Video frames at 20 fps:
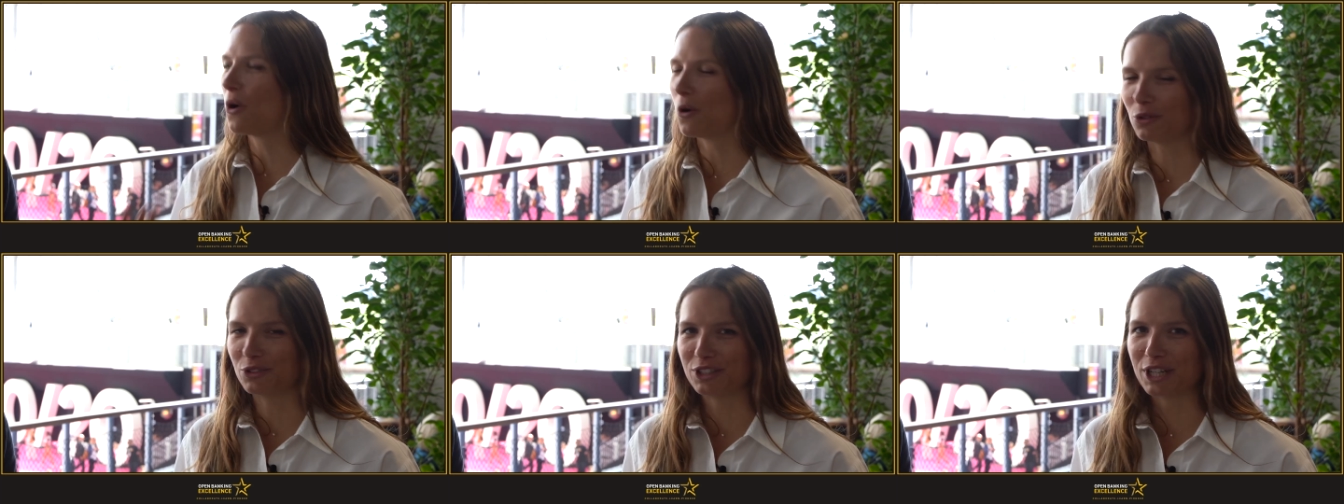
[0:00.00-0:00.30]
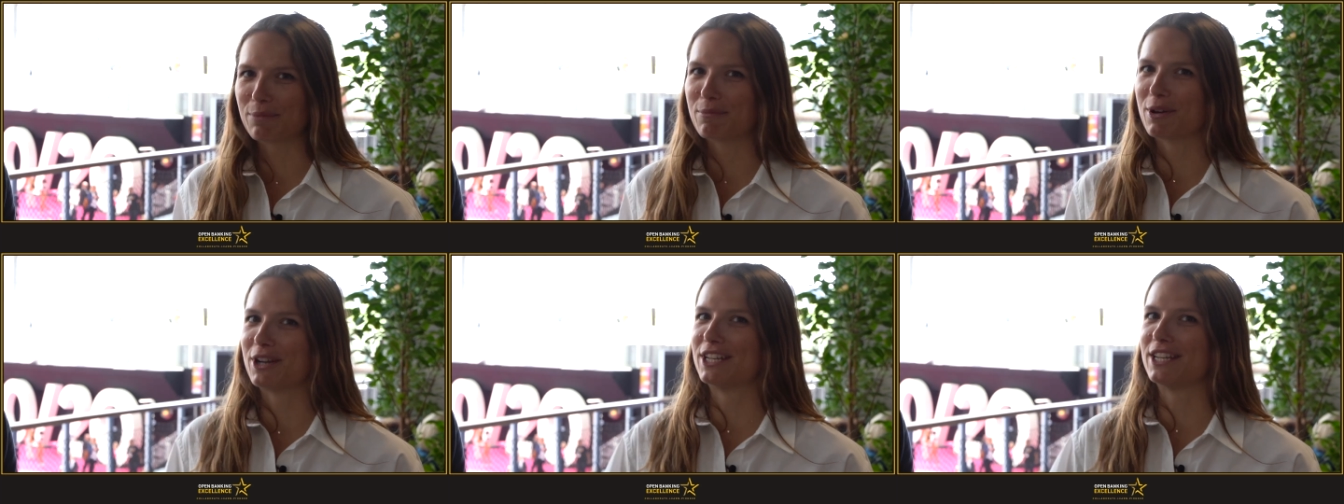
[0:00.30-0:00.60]

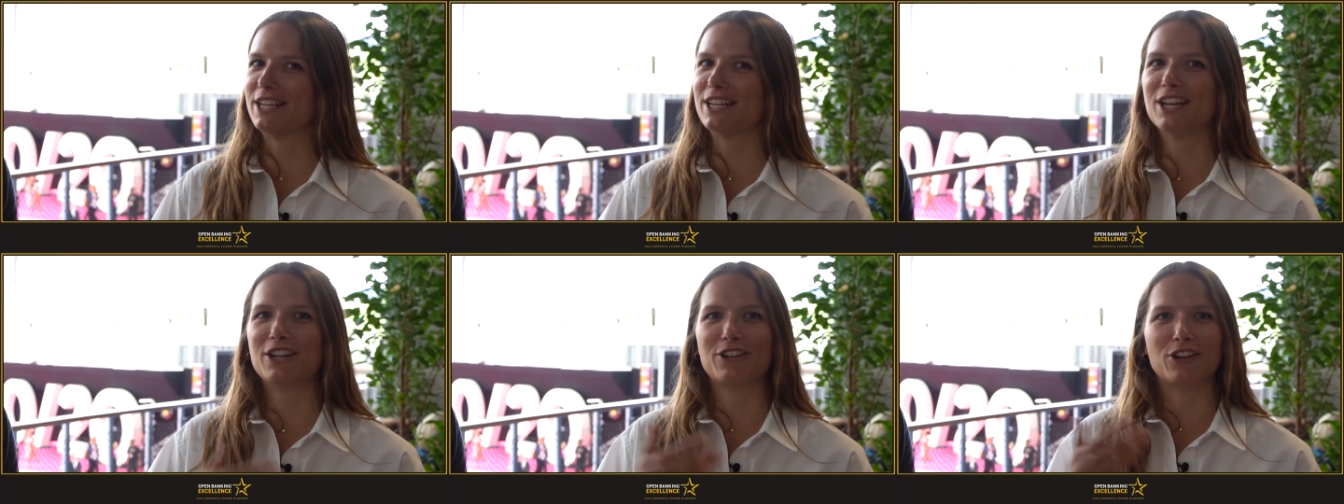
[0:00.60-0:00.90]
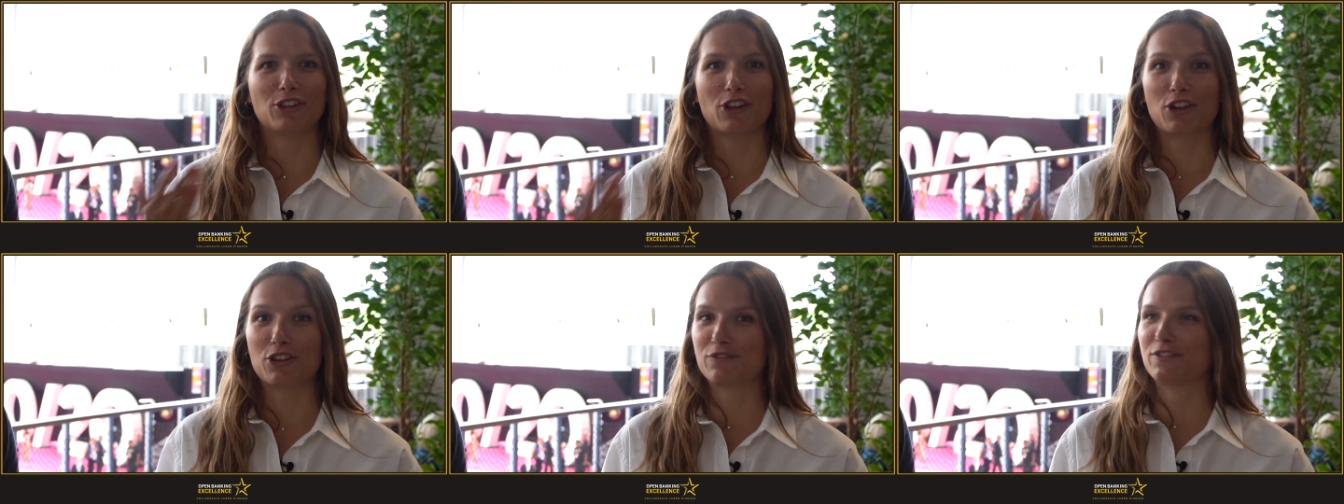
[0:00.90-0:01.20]
holding money
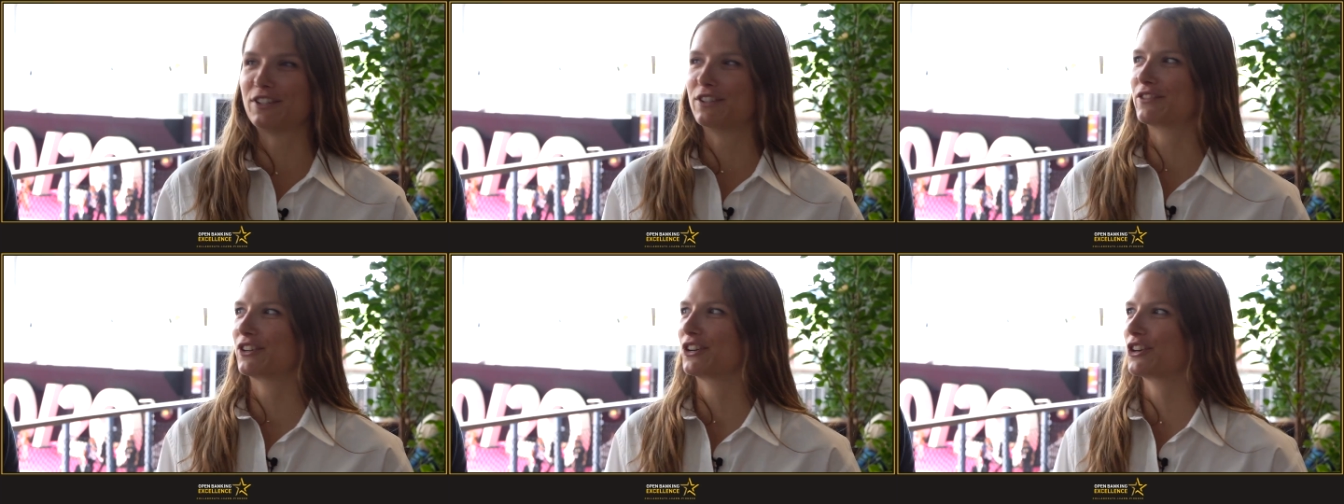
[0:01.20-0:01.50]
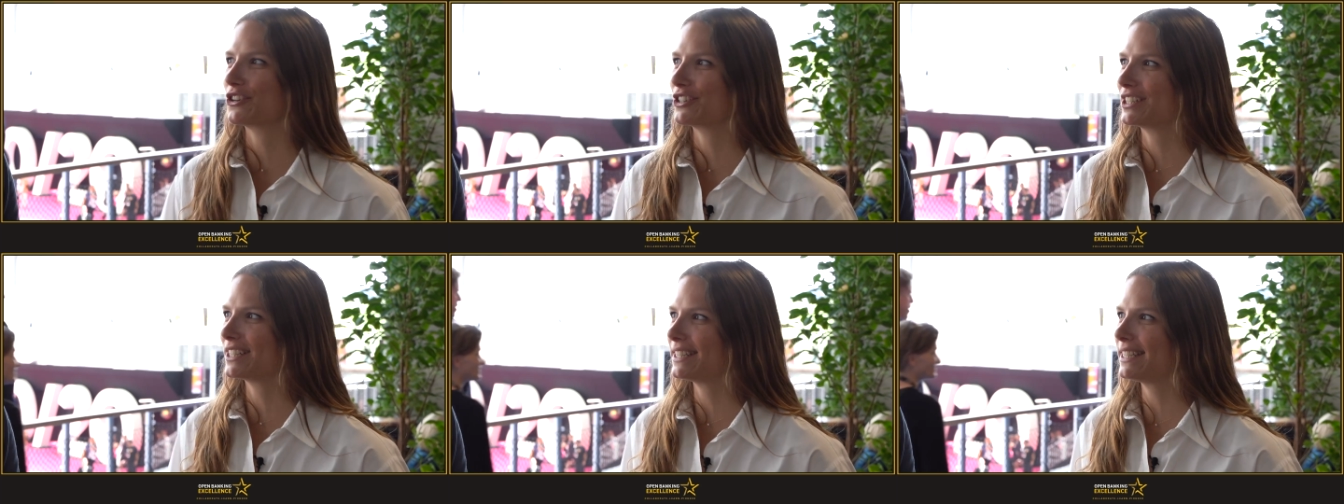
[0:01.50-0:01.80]
in a lot of different
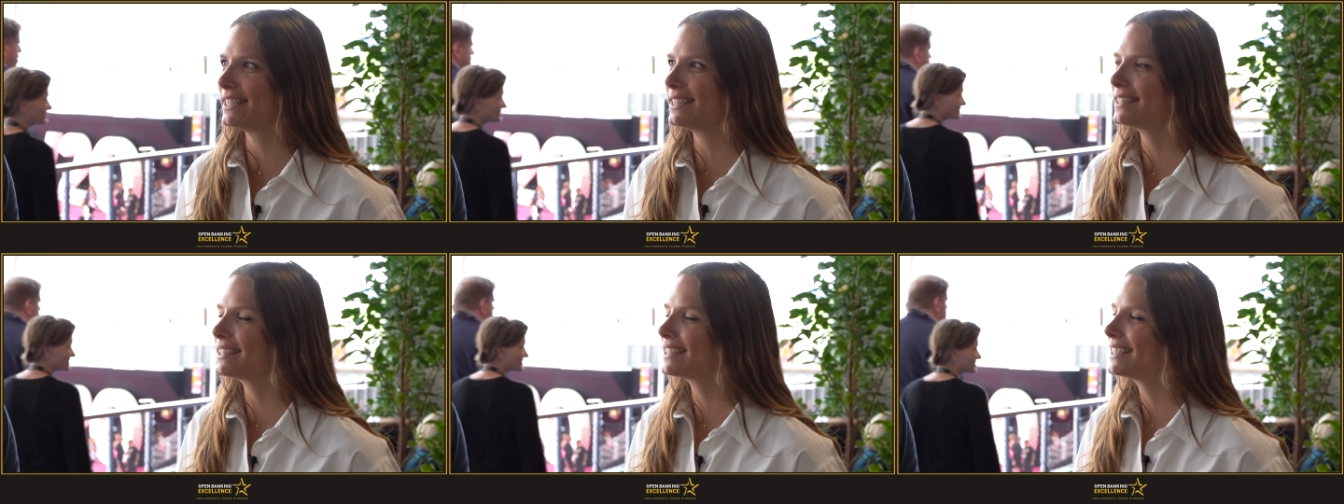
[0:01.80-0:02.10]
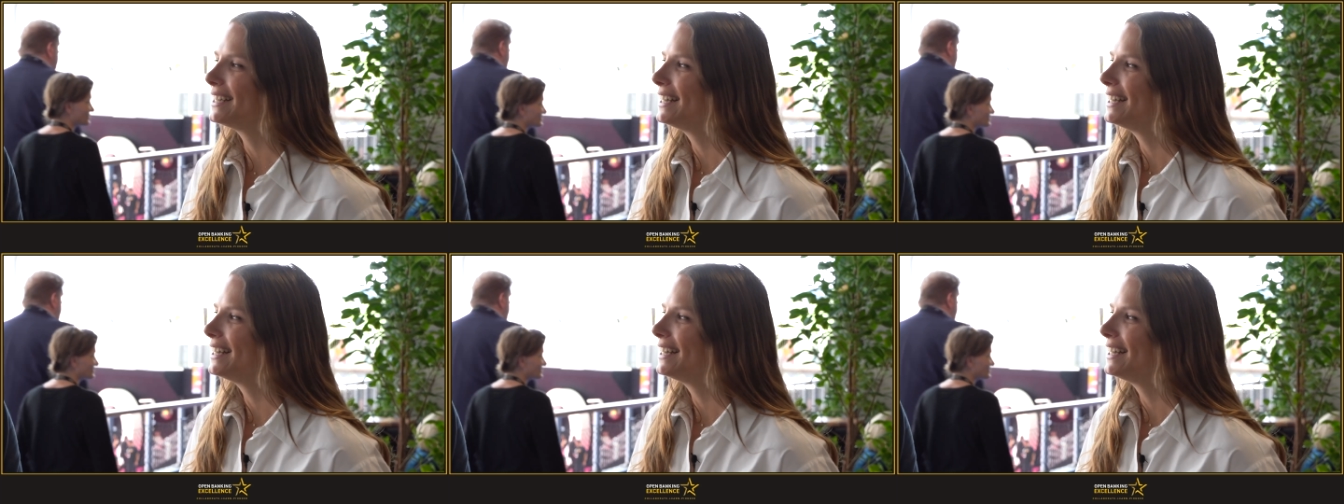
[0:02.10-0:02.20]
currencies.